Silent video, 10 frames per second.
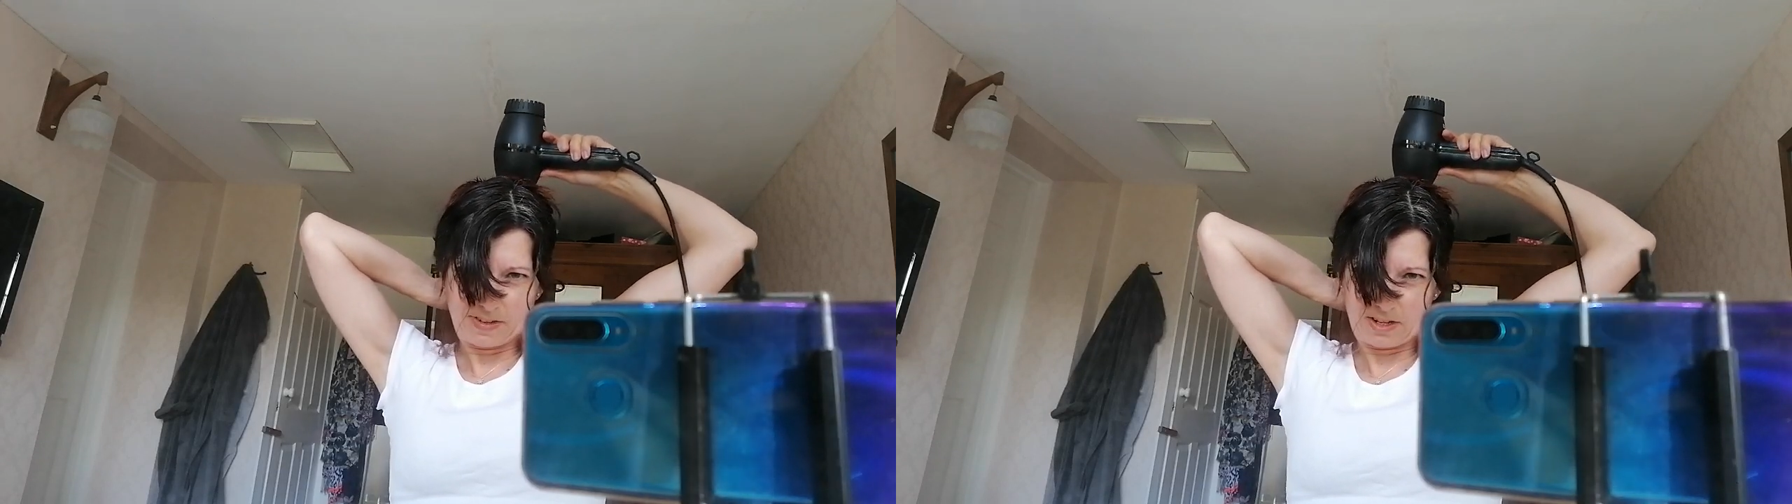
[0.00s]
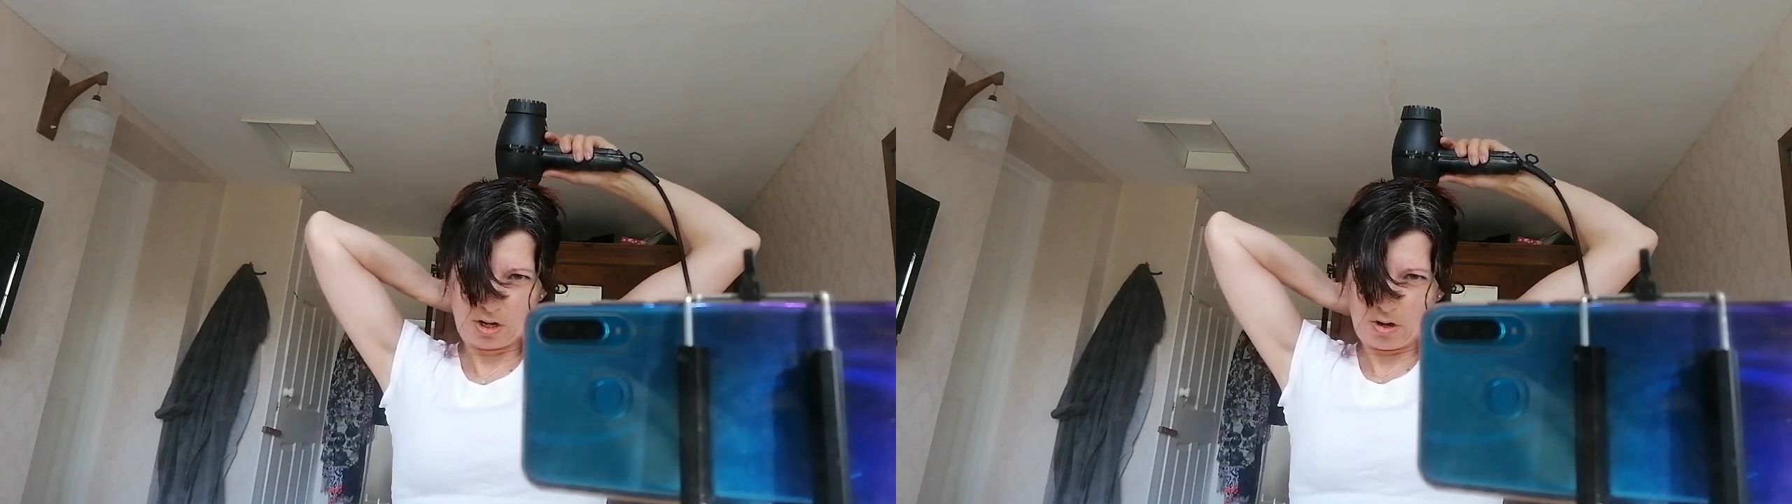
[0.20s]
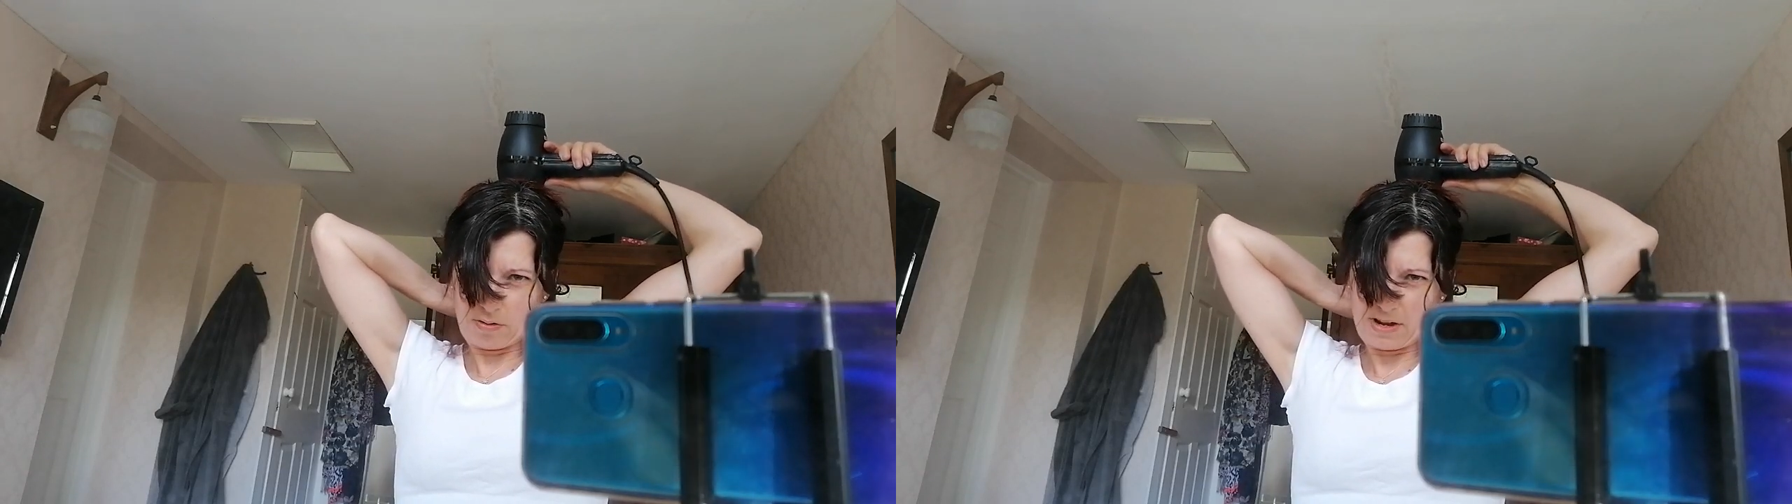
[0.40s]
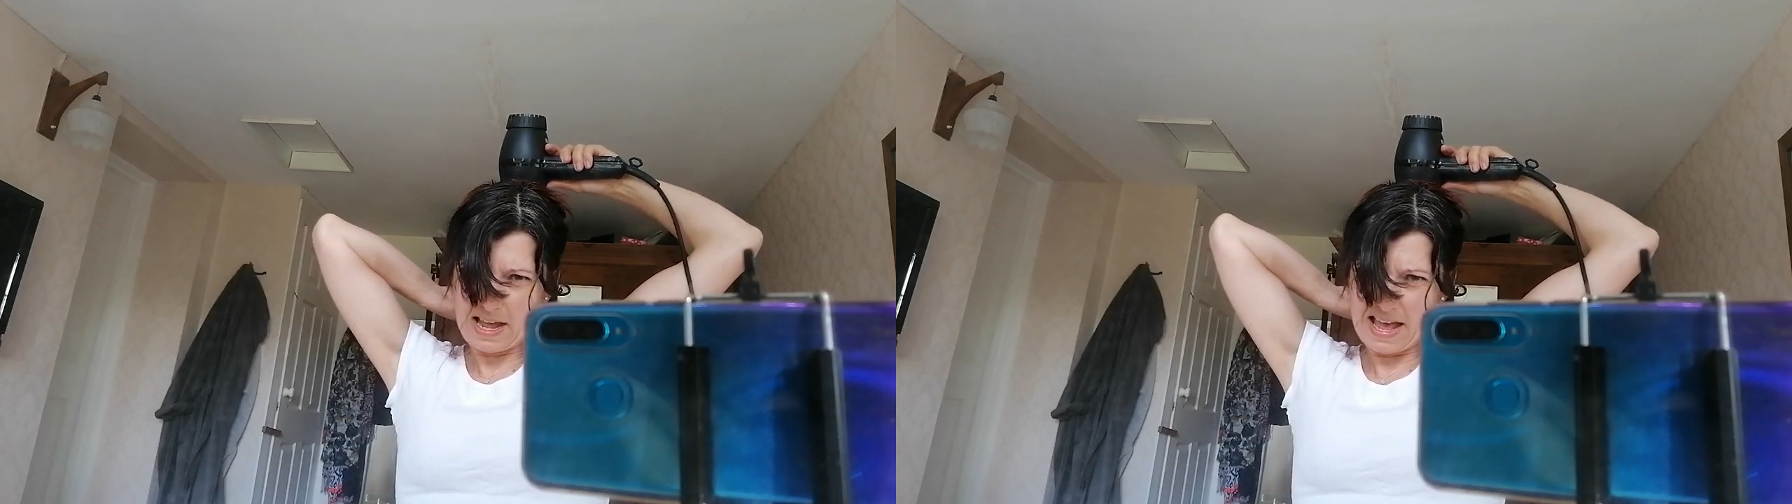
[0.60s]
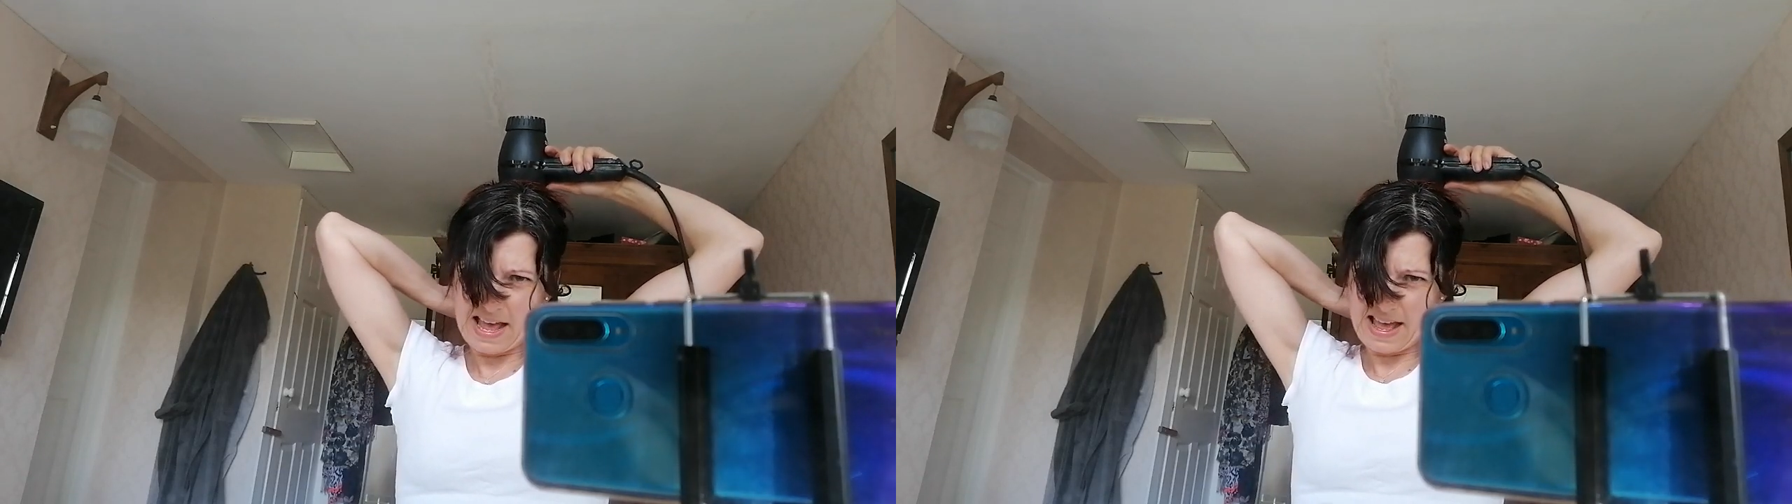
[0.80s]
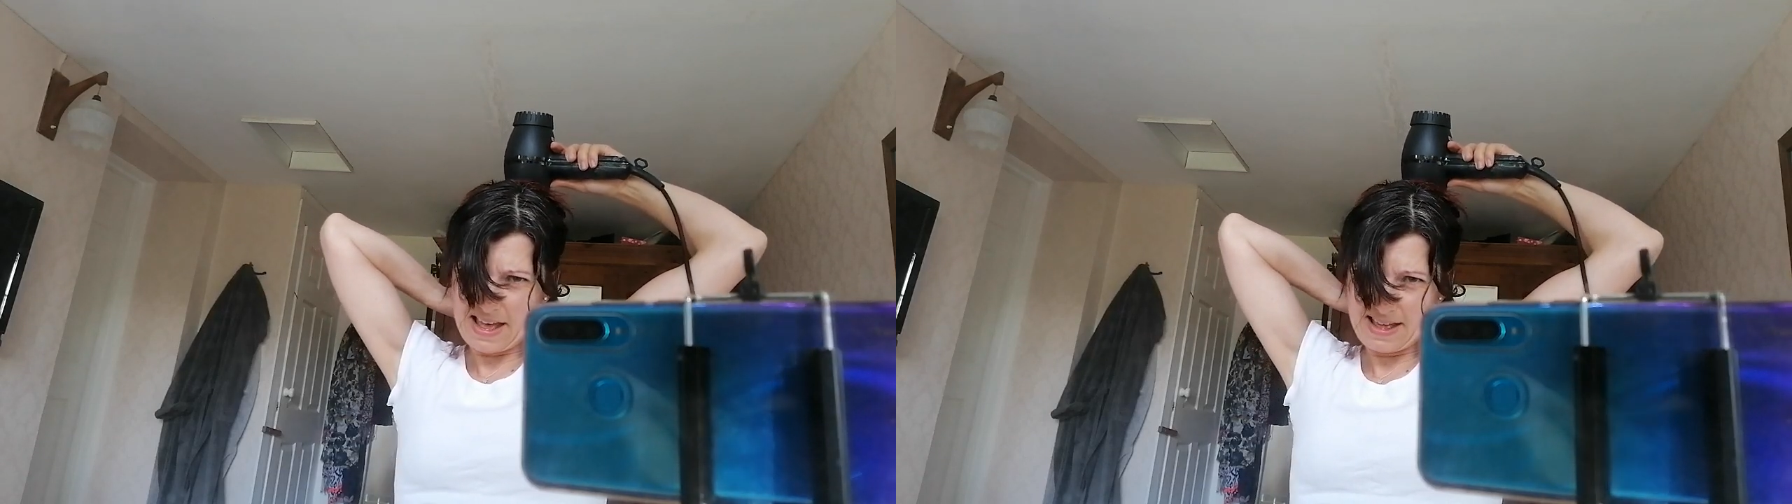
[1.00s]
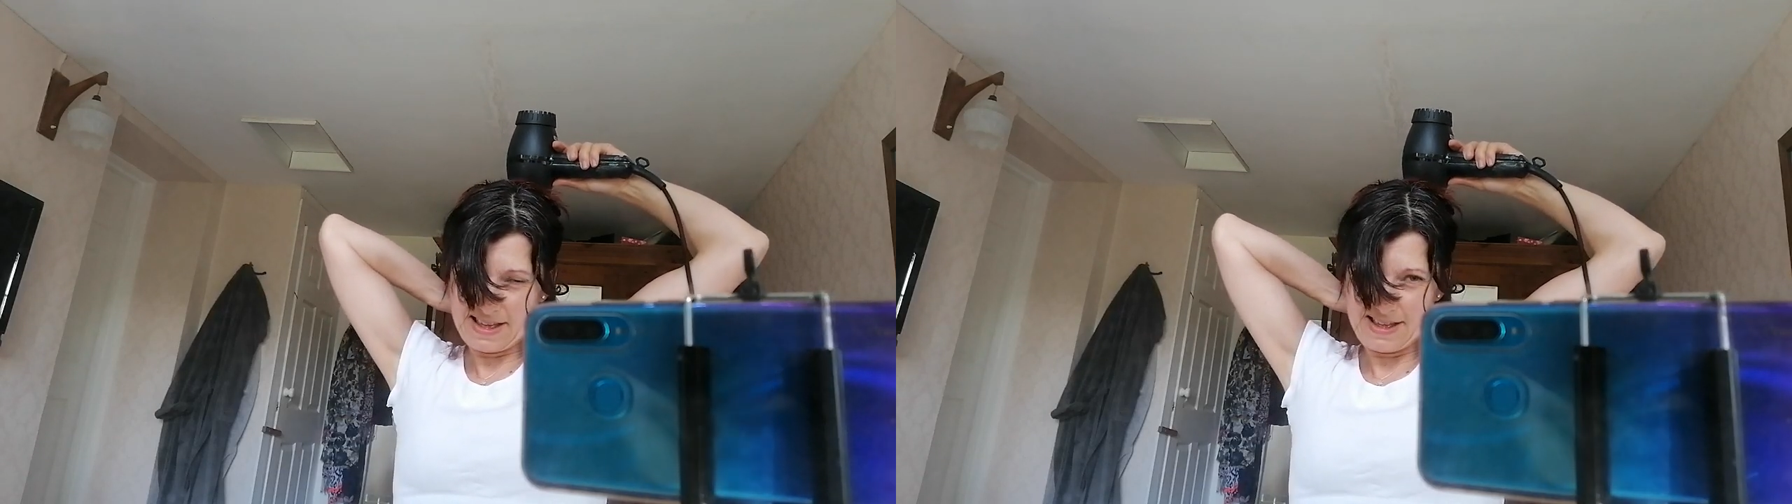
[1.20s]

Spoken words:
to long hair.